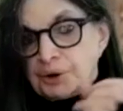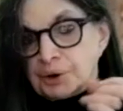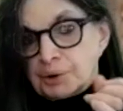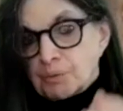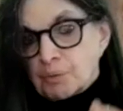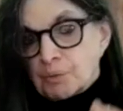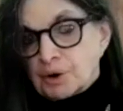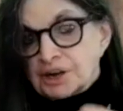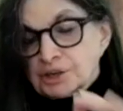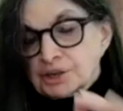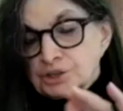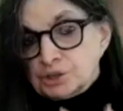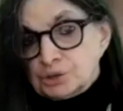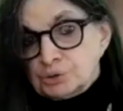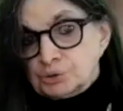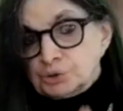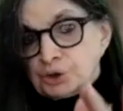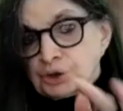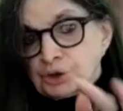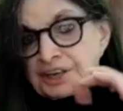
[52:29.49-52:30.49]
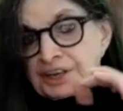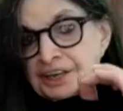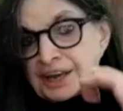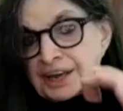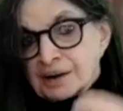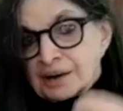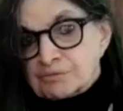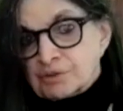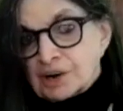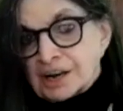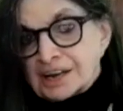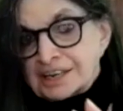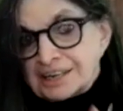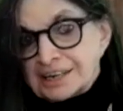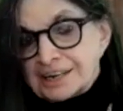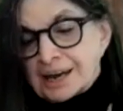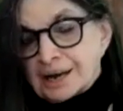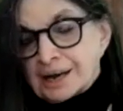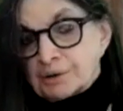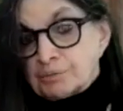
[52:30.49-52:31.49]
What are you looking at right
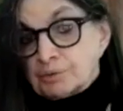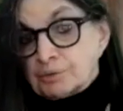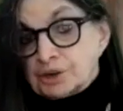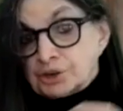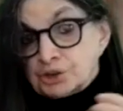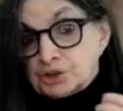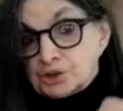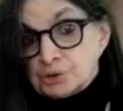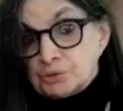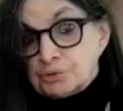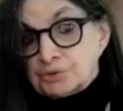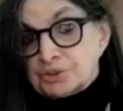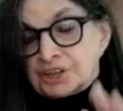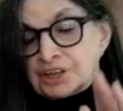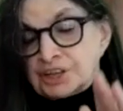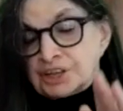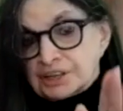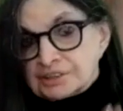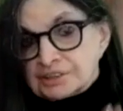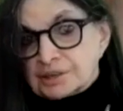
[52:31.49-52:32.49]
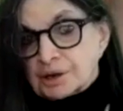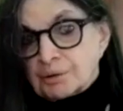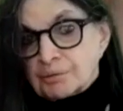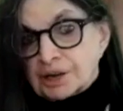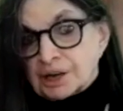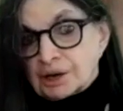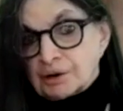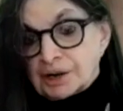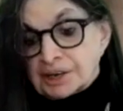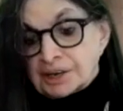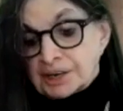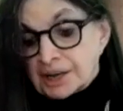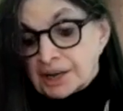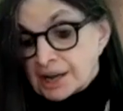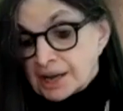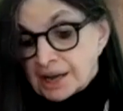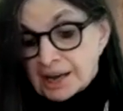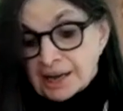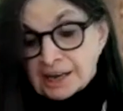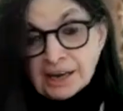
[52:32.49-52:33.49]
now? What do you think is going on?
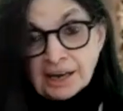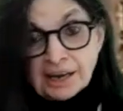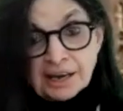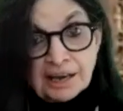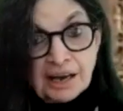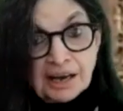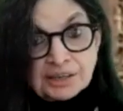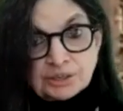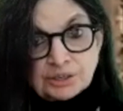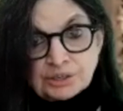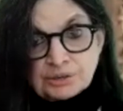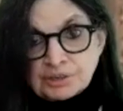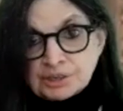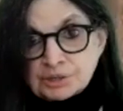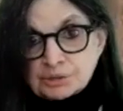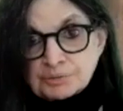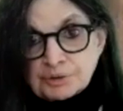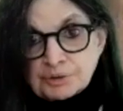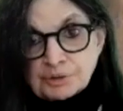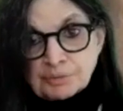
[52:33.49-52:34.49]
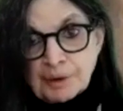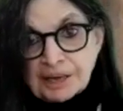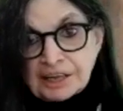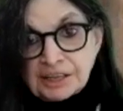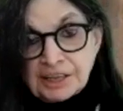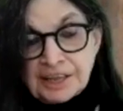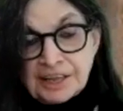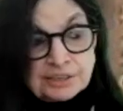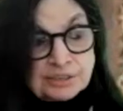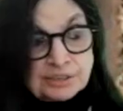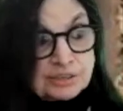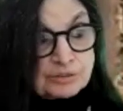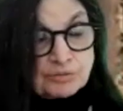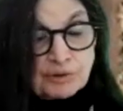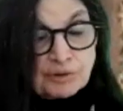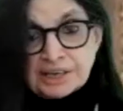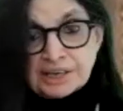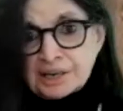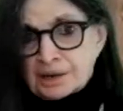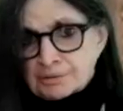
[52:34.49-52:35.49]
And I do this with my classes
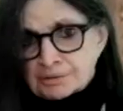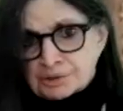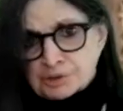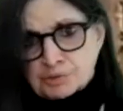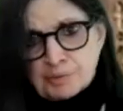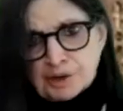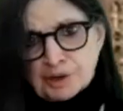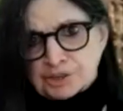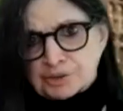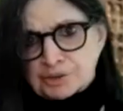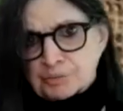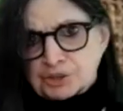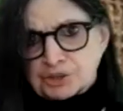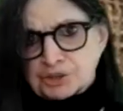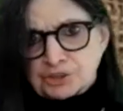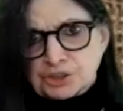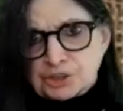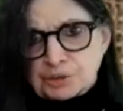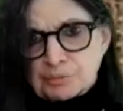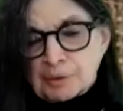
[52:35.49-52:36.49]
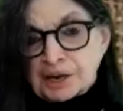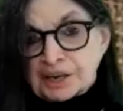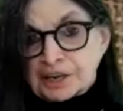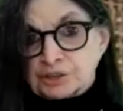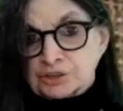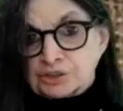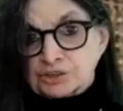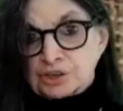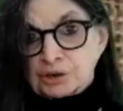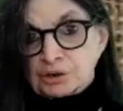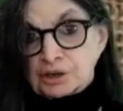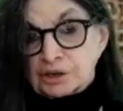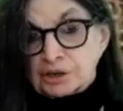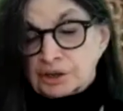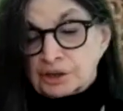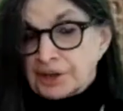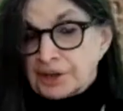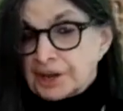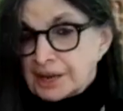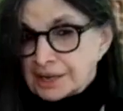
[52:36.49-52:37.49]
right now, especially with the shamanic
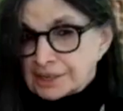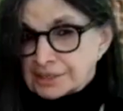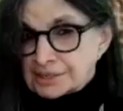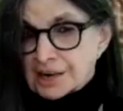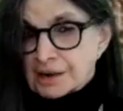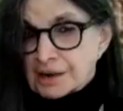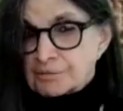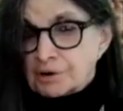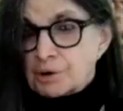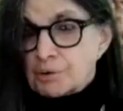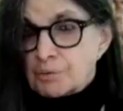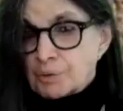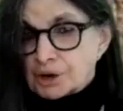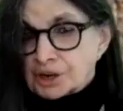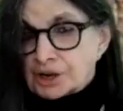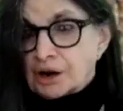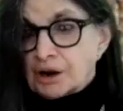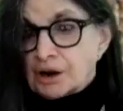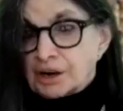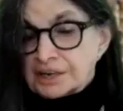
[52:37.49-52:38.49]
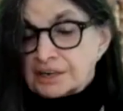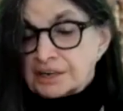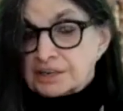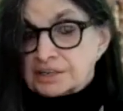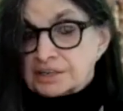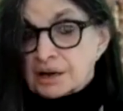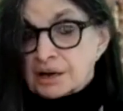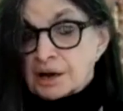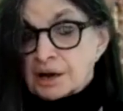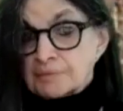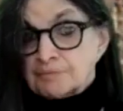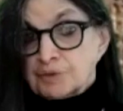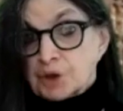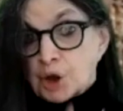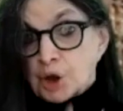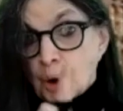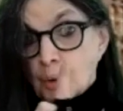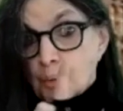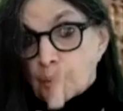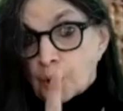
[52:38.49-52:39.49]
circle and tarot, one card at a time.
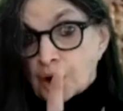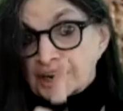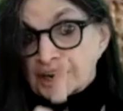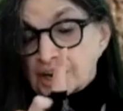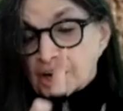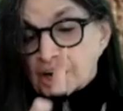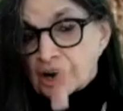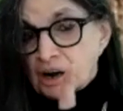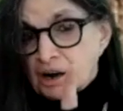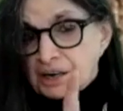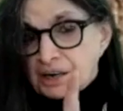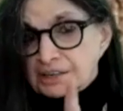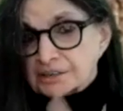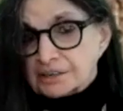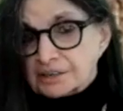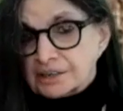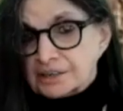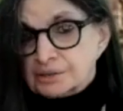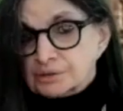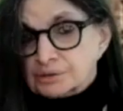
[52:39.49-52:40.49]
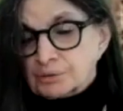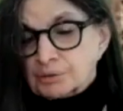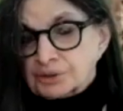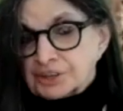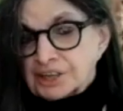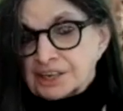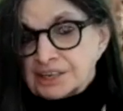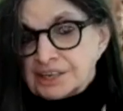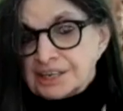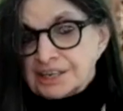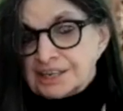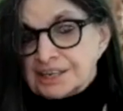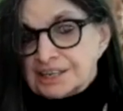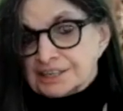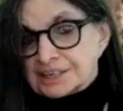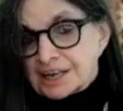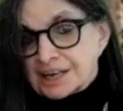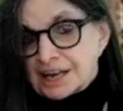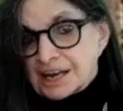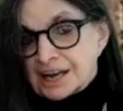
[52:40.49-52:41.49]
One card is all they
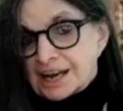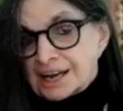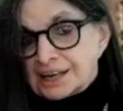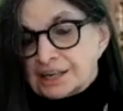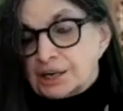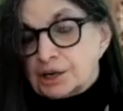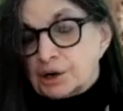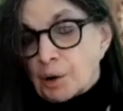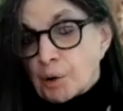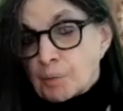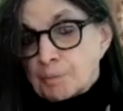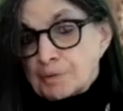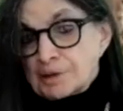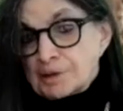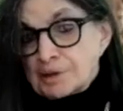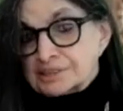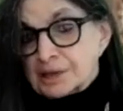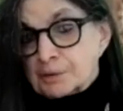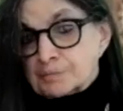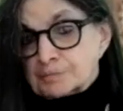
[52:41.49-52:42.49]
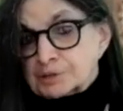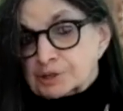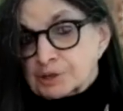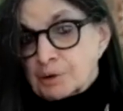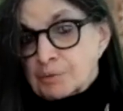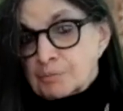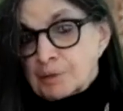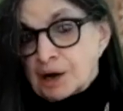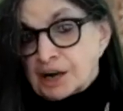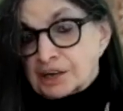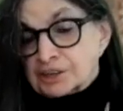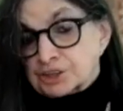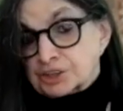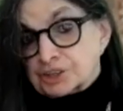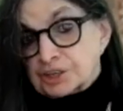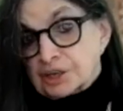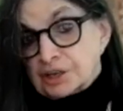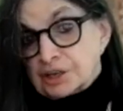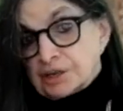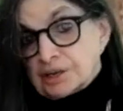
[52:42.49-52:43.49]
need. And it opens up so
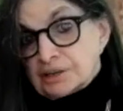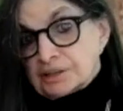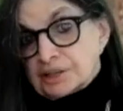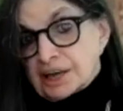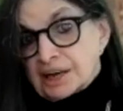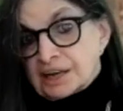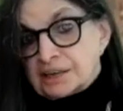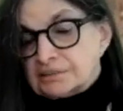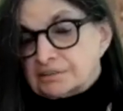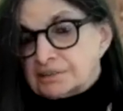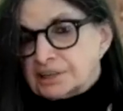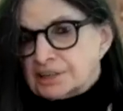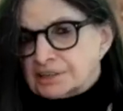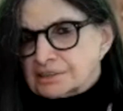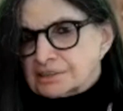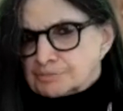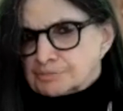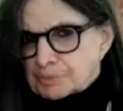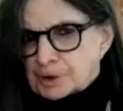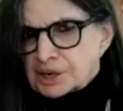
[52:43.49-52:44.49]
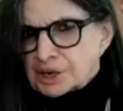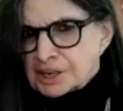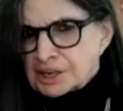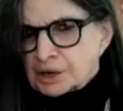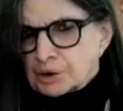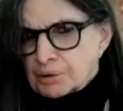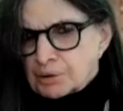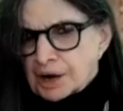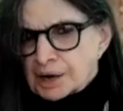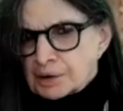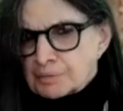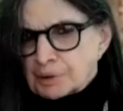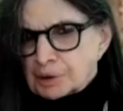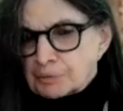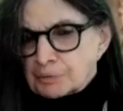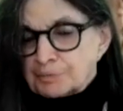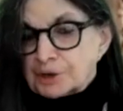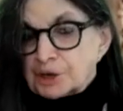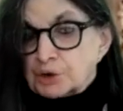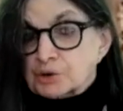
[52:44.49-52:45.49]
much that it's pretty incredible
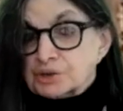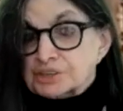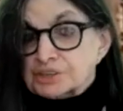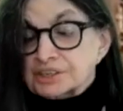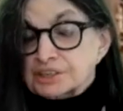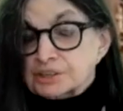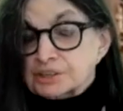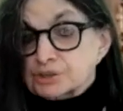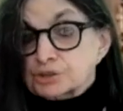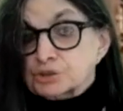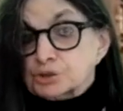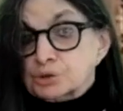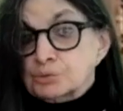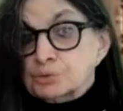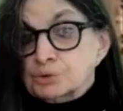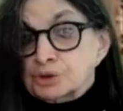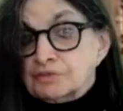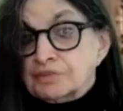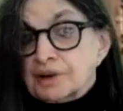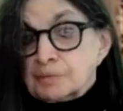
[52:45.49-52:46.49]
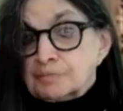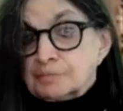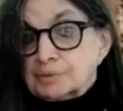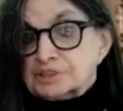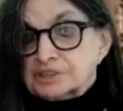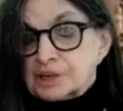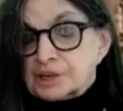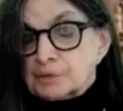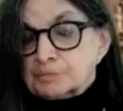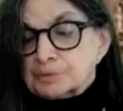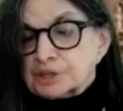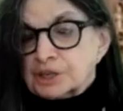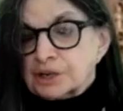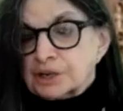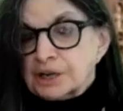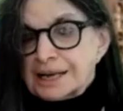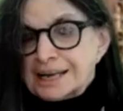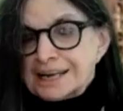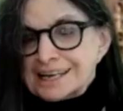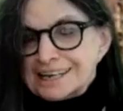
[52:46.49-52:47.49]
because it is a tool of our perception.
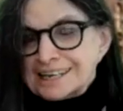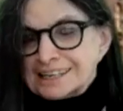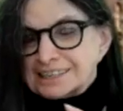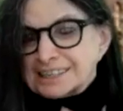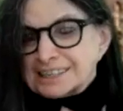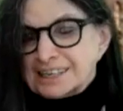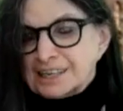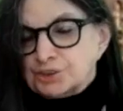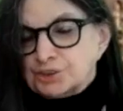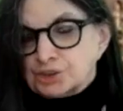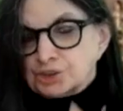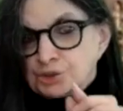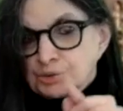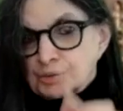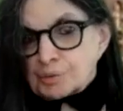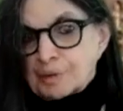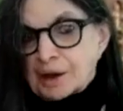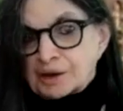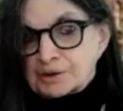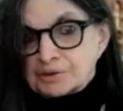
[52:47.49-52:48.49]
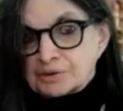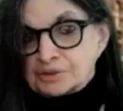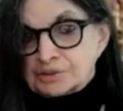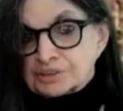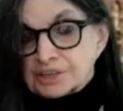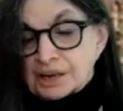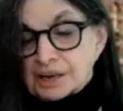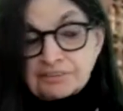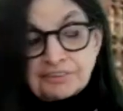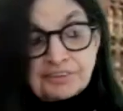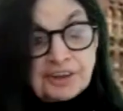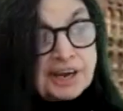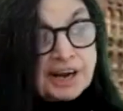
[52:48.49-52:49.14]
It teaches you about yourself.